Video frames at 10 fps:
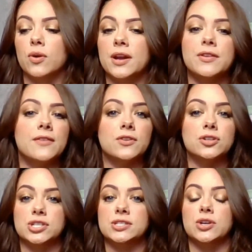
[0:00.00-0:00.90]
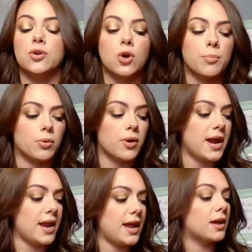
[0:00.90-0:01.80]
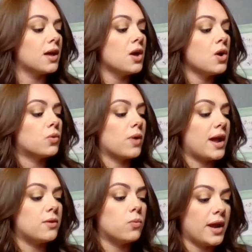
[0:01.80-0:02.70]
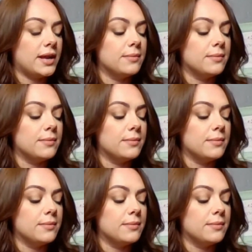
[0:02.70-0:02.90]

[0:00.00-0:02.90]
or even if you're just incorporating red, white,